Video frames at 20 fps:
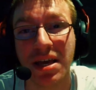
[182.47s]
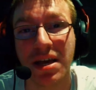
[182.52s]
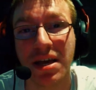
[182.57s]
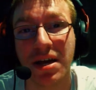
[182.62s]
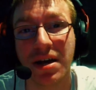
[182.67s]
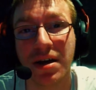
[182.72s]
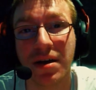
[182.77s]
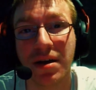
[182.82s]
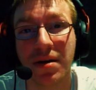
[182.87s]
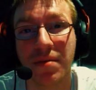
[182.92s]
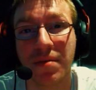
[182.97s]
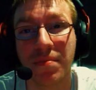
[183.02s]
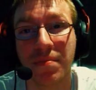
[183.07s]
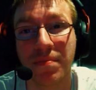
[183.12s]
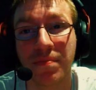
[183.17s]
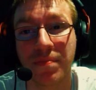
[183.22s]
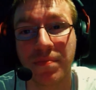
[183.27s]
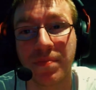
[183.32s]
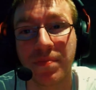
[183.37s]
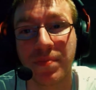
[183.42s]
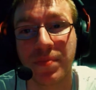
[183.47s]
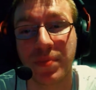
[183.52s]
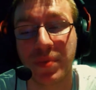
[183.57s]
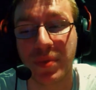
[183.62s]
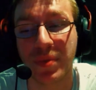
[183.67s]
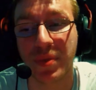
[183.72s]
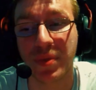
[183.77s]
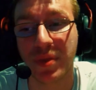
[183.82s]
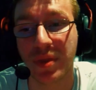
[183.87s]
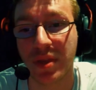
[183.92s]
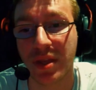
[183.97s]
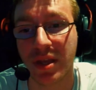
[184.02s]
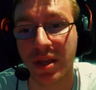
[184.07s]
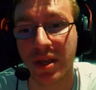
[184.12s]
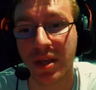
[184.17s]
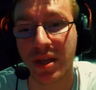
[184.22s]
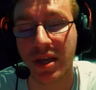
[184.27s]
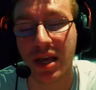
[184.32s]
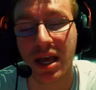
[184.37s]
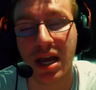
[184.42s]
Um,
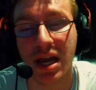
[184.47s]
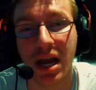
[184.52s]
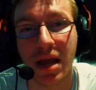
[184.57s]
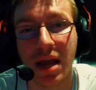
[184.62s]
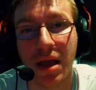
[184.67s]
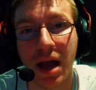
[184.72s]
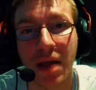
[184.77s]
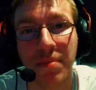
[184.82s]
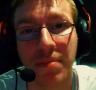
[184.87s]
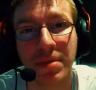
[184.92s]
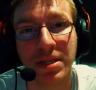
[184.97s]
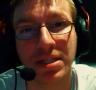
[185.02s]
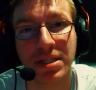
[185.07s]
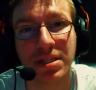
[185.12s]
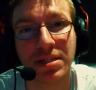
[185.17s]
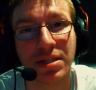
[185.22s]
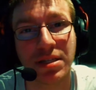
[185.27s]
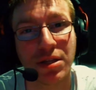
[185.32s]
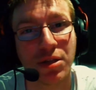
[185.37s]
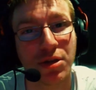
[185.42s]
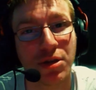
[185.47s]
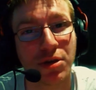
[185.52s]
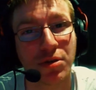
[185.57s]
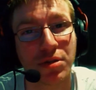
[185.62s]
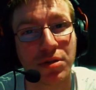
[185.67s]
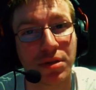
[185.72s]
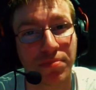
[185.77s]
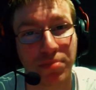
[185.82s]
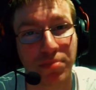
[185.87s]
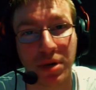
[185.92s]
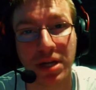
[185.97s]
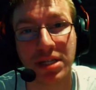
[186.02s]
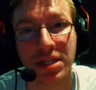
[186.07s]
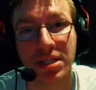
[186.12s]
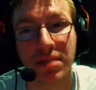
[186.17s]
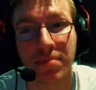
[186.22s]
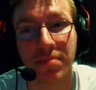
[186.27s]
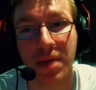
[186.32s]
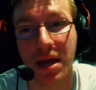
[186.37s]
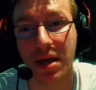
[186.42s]
and I, I've been a little depressed
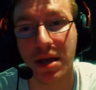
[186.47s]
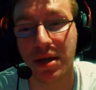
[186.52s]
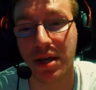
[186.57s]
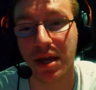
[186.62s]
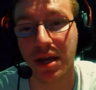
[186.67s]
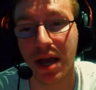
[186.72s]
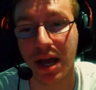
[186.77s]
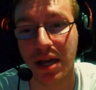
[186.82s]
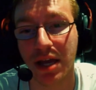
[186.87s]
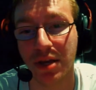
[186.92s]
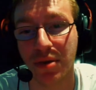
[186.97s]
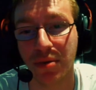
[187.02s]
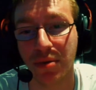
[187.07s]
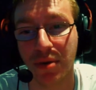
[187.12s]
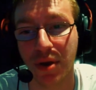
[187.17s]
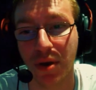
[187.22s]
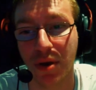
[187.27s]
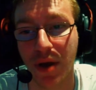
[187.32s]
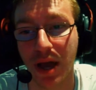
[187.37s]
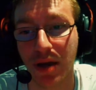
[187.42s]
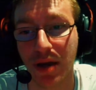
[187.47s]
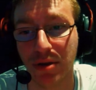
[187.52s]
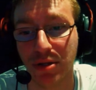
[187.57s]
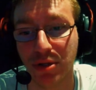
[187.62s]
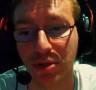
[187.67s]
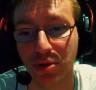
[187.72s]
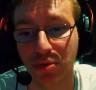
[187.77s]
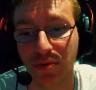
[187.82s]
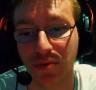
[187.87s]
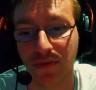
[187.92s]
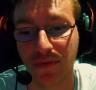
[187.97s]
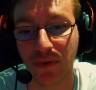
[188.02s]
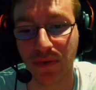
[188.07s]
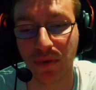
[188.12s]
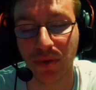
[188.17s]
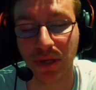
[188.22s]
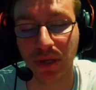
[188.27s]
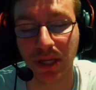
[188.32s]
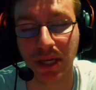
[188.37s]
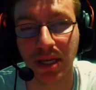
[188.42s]
about it. I don't know how to
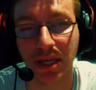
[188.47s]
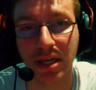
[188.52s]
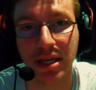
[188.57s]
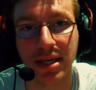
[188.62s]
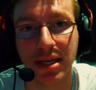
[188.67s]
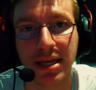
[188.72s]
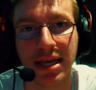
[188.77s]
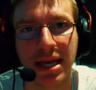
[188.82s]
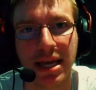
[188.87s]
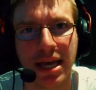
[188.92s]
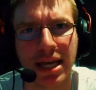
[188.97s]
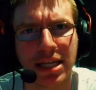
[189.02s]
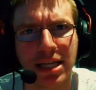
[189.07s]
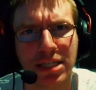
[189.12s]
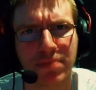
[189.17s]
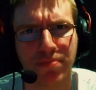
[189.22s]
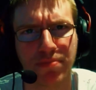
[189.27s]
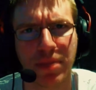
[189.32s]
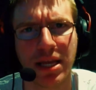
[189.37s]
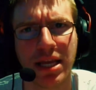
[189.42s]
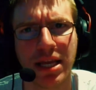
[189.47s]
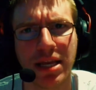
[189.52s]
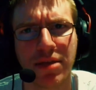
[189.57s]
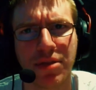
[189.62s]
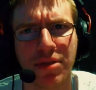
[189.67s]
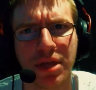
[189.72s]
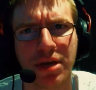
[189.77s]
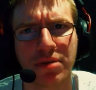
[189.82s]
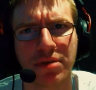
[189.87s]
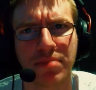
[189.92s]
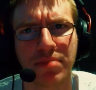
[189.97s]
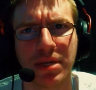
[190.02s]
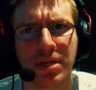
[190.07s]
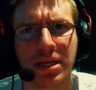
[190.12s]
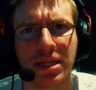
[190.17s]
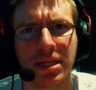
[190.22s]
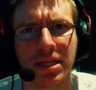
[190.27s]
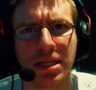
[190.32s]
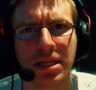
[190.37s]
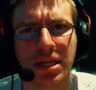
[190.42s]
fully explain it without
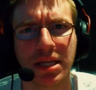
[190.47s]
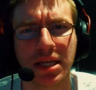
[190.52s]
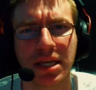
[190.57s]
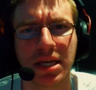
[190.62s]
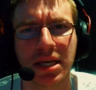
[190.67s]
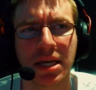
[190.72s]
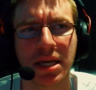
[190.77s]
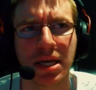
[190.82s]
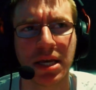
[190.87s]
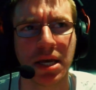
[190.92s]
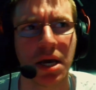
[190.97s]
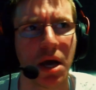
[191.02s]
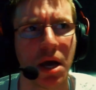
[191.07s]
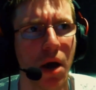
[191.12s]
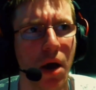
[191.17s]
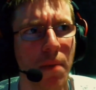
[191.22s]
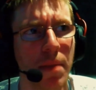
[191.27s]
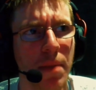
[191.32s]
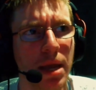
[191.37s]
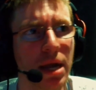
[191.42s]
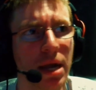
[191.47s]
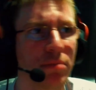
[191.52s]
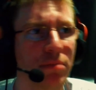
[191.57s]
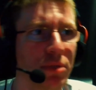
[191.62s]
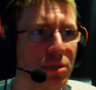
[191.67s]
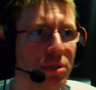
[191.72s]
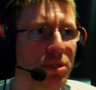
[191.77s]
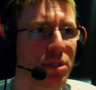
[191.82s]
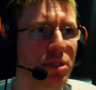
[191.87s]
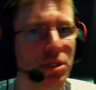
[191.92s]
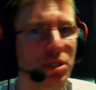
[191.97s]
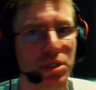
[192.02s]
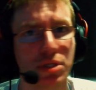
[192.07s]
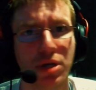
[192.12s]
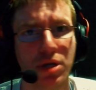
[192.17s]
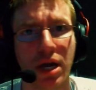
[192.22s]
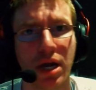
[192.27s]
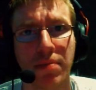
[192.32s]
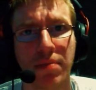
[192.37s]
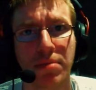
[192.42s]
being like, oh man, I'm losing
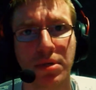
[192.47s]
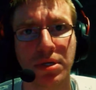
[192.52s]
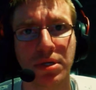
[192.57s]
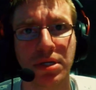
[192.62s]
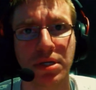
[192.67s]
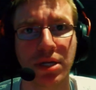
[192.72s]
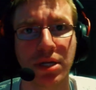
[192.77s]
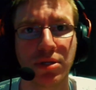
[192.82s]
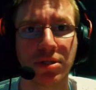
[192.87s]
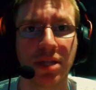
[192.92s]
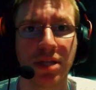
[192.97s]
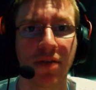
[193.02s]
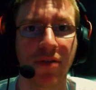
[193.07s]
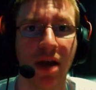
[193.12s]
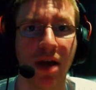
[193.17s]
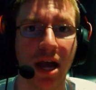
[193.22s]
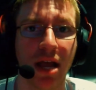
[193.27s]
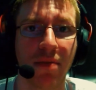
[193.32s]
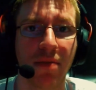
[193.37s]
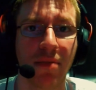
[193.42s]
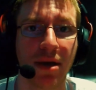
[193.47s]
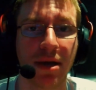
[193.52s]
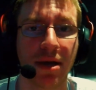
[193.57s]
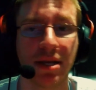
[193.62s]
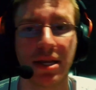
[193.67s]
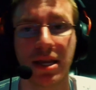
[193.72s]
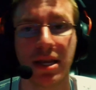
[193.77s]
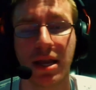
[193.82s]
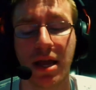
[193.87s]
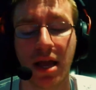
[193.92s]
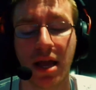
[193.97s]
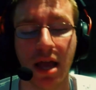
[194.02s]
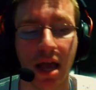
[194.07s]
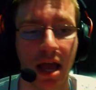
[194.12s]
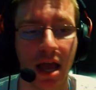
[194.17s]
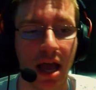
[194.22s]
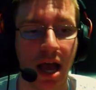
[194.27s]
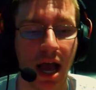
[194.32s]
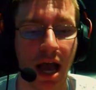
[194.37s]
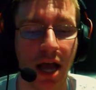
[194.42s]
subscribers. I used to have a high amount. And uh,
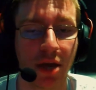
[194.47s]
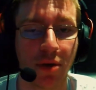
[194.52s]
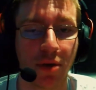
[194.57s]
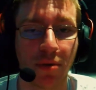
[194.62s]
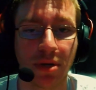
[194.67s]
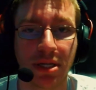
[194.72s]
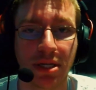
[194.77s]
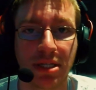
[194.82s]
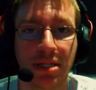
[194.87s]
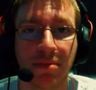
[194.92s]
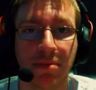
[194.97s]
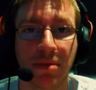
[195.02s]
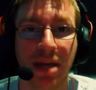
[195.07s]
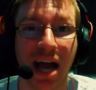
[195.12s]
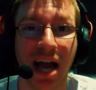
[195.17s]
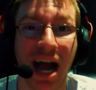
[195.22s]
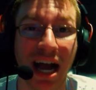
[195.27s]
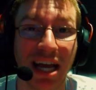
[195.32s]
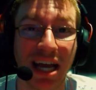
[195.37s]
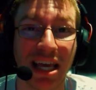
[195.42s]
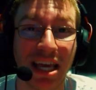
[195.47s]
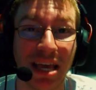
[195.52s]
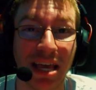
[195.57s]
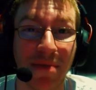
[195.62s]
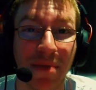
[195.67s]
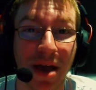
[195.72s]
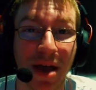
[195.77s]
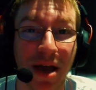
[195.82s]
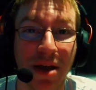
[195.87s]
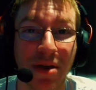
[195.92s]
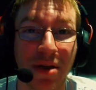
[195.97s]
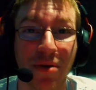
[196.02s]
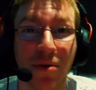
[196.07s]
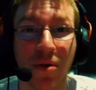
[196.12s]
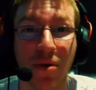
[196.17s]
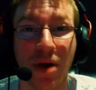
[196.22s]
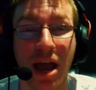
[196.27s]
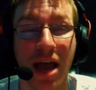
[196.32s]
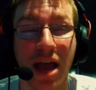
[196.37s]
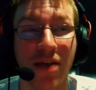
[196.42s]
I don't want to seem cocky about it
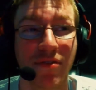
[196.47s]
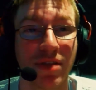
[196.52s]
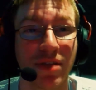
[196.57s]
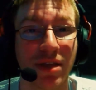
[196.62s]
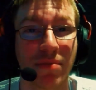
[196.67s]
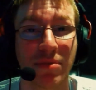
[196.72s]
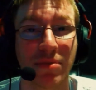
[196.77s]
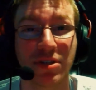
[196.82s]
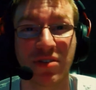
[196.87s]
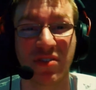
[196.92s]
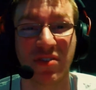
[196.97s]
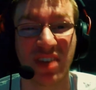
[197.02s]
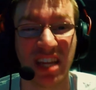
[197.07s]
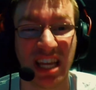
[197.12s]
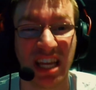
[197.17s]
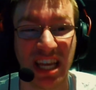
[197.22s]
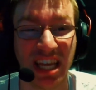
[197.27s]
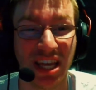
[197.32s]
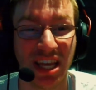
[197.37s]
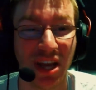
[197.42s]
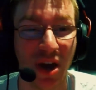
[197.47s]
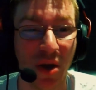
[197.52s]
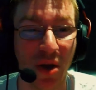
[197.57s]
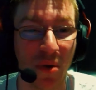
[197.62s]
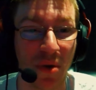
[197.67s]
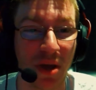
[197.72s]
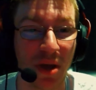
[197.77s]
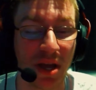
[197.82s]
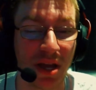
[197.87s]
or have like much of an ego.